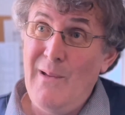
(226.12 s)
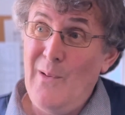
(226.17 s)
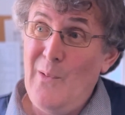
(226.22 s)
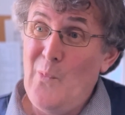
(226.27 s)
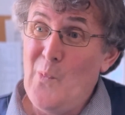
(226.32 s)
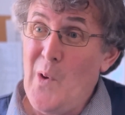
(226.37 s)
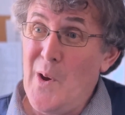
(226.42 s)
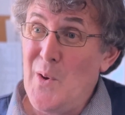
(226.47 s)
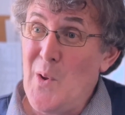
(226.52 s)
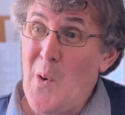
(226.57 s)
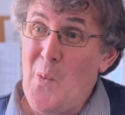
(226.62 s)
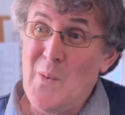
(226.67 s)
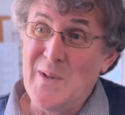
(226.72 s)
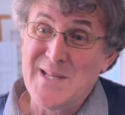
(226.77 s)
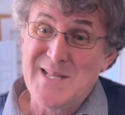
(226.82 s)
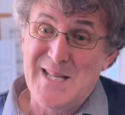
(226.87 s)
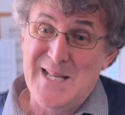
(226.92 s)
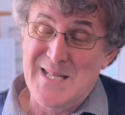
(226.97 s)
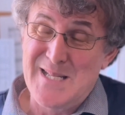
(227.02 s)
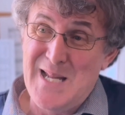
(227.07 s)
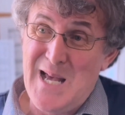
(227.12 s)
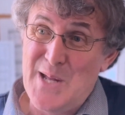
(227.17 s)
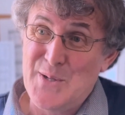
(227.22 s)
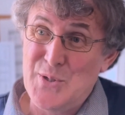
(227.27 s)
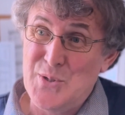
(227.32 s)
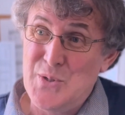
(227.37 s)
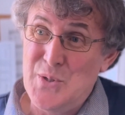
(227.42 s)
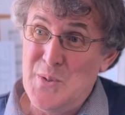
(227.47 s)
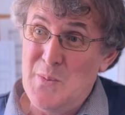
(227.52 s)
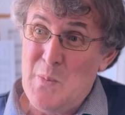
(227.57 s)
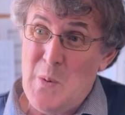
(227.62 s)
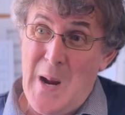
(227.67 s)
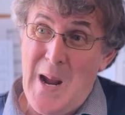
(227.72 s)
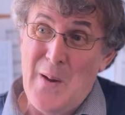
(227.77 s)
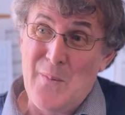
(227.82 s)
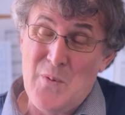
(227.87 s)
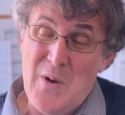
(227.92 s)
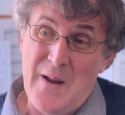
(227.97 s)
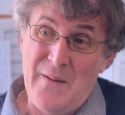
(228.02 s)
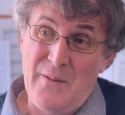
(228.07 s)
why not, once they start to turn
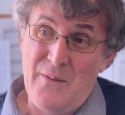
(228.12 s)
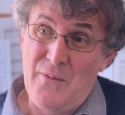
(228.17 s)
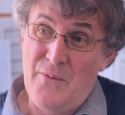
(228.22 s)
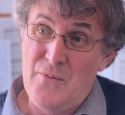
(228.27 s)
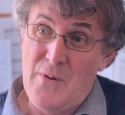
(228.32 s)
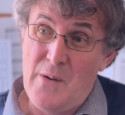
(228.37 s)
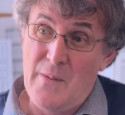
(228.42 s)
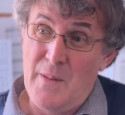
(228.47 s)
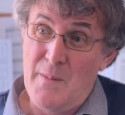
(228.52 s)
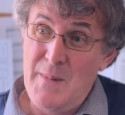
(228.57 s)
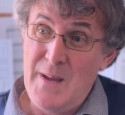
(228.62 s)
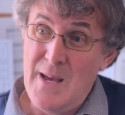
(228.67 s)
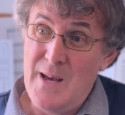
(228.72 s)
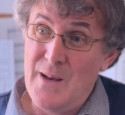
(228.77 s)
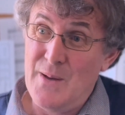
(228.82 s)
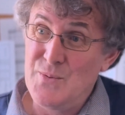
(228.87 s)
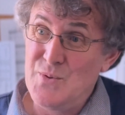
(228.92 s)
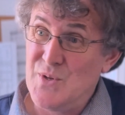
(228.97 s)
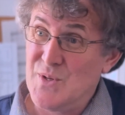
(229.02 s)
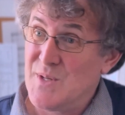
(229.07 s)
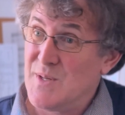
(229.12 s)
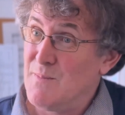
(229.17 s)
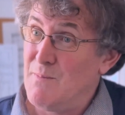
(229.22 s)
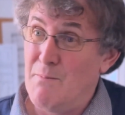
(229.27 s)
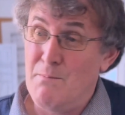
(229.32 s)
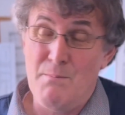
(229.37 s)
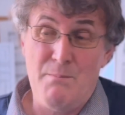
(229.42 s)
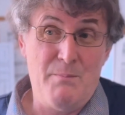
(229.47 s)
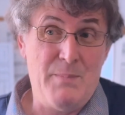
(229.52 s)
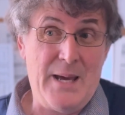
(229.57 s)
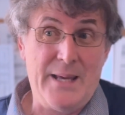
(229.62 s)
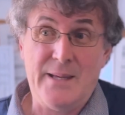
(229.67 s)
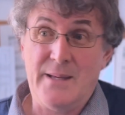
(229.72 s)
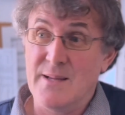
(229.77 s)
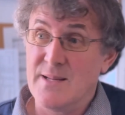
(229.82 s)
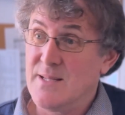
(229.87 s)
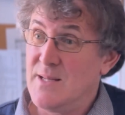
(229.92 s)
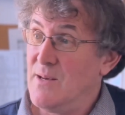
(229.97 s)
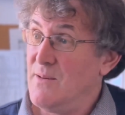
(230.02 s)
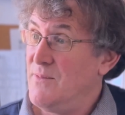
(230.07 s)
brown, rather than throw them out, just bake
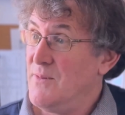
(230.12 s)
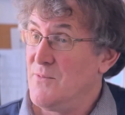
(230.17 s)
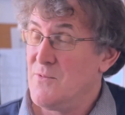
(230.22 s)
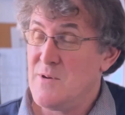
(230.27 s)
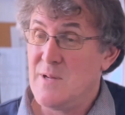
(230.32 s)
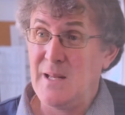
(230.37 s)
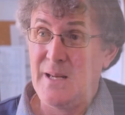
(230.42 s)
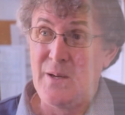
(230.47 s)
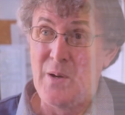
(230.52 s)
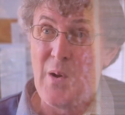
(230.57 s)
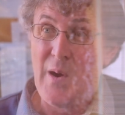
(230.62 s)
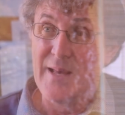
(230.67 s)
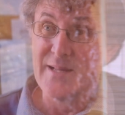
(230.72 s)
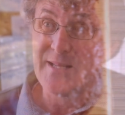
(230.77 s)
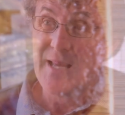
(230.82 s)
yourself a really nice